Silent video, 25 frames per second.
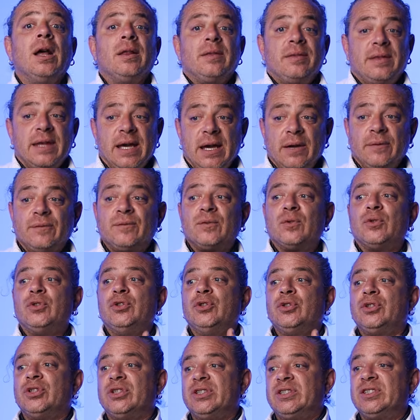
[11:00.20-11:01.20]
Therefore,
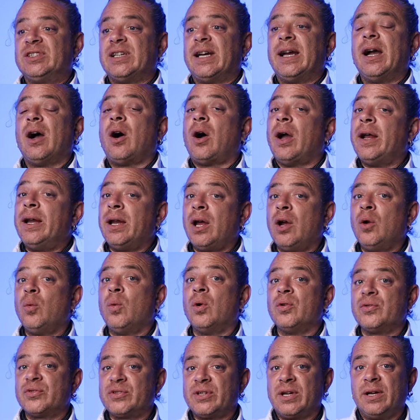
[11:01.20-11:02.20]
you can say, I know
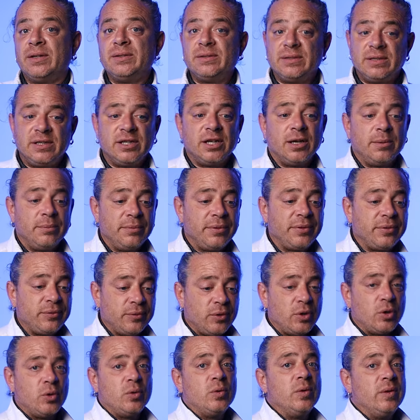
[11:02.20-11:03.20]
what's going to come
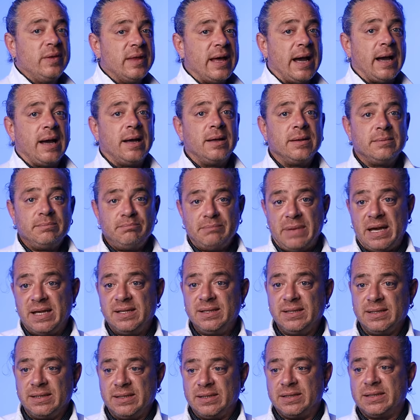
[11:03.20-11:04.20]
through that
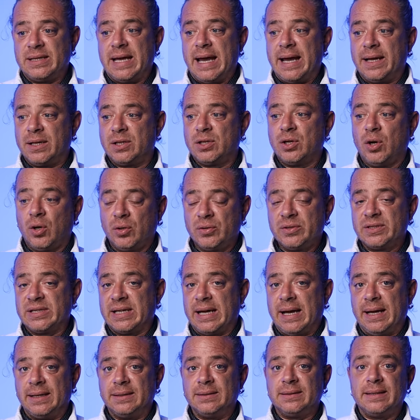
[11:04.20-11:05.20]
message, that
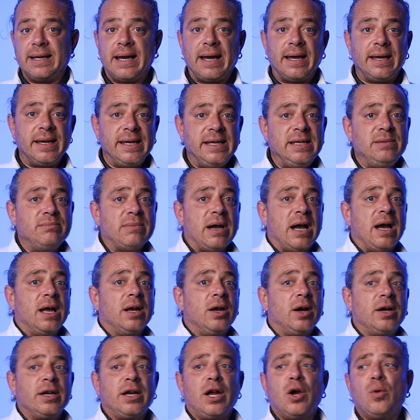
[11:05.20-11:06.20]
contact, that email.
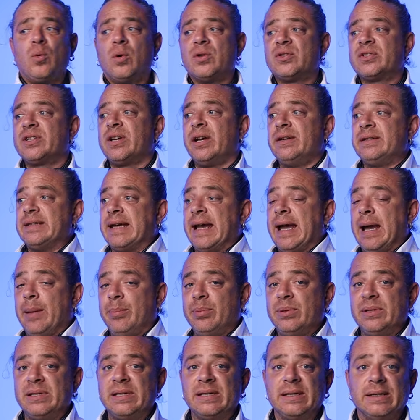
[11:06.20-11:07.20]
I know what's going to
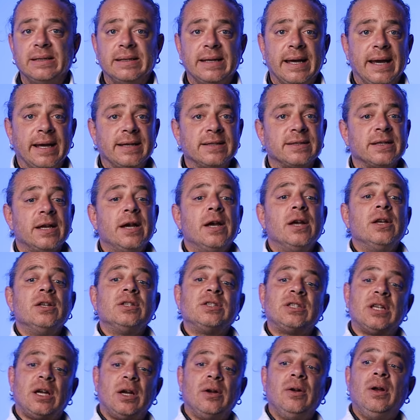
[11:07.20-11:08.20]
happen here next.
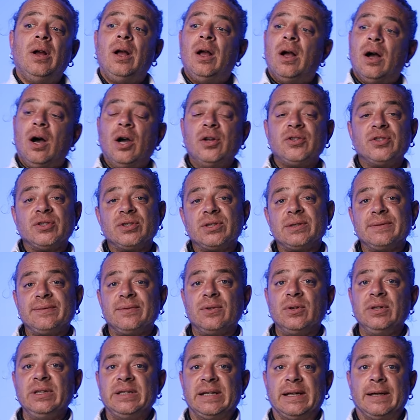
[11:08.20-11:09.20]
So I just
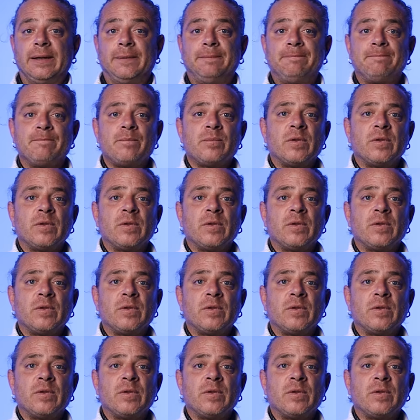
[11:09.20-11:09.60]
avoid it